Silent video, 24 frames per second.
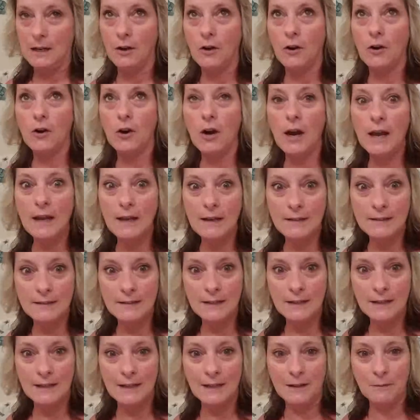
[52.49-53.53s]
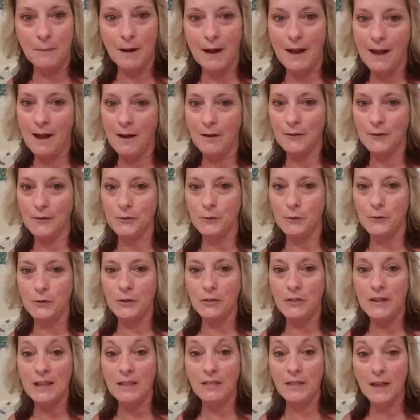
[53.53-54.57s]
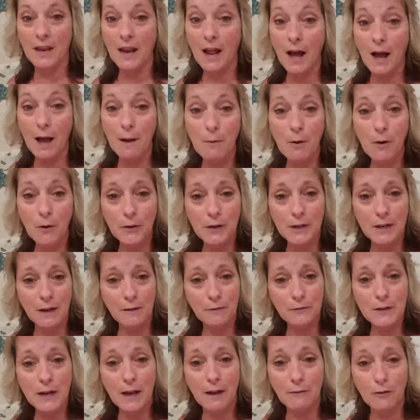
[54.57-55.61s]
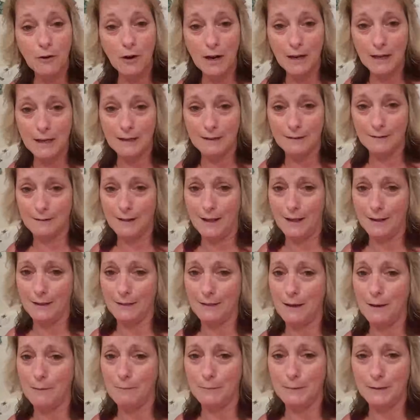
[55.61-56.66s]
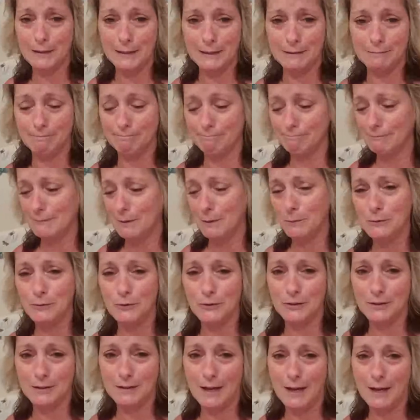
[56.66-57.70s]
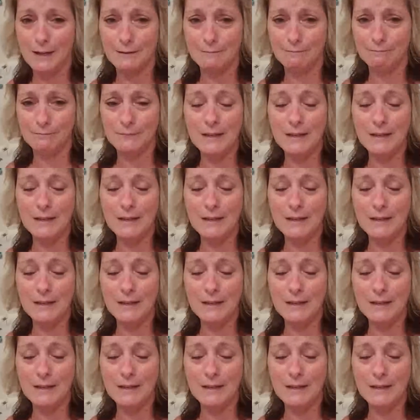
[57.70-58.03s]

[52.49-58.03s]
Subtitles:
Crazy in my household to think that I'm old enough to have grandkids like that big. I'm just sad.